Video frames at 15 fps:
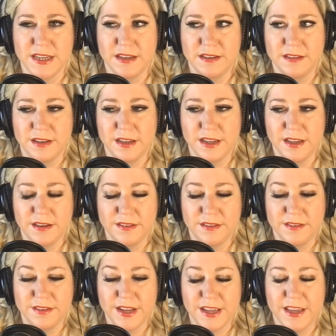in
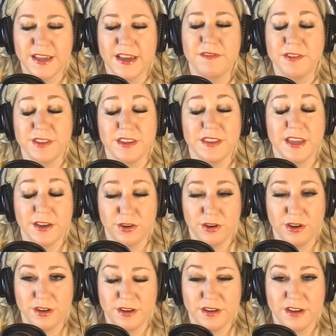taking everything they
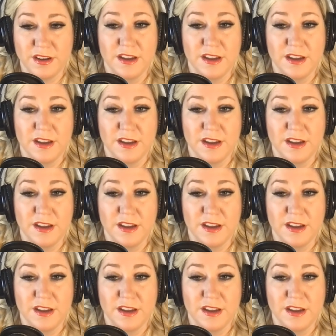could,